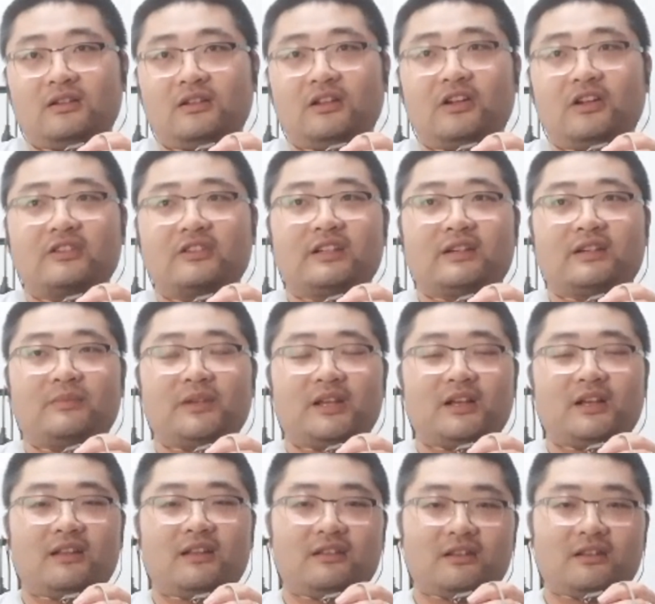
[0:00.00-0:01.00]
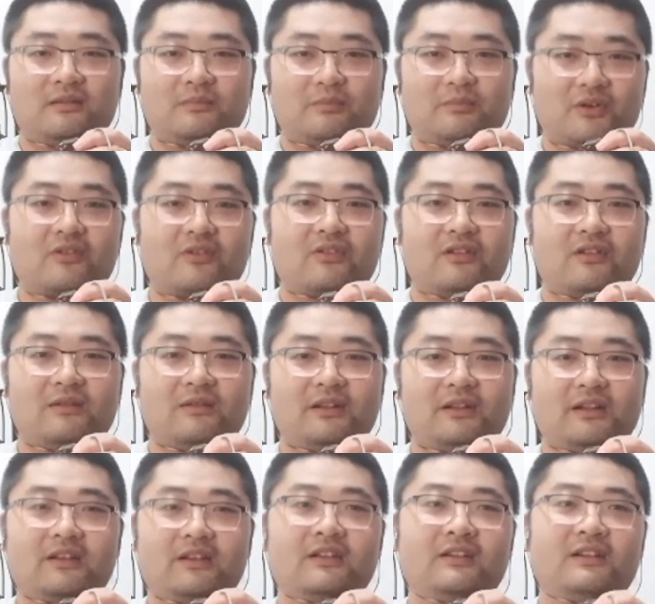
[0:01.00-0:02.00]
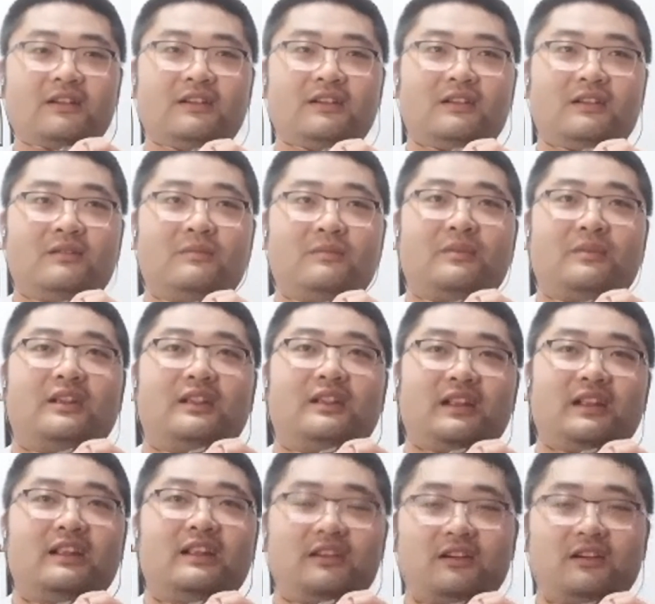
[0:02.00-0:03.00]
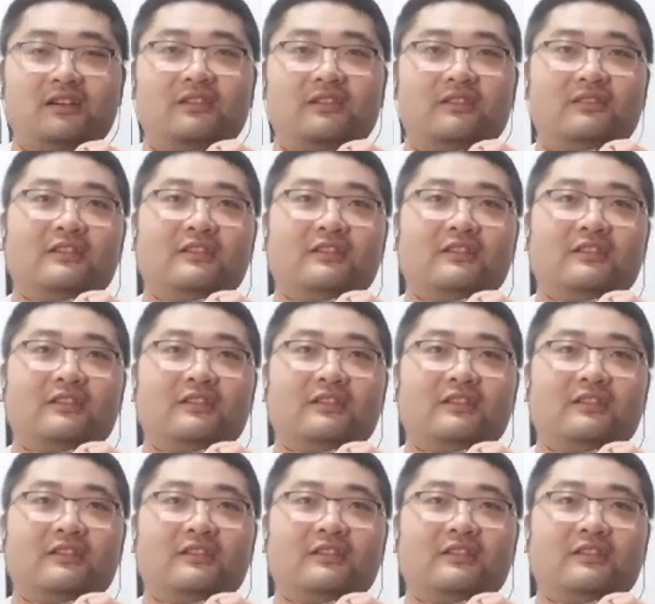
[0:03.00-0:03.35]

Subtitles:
logic behind programming. But later.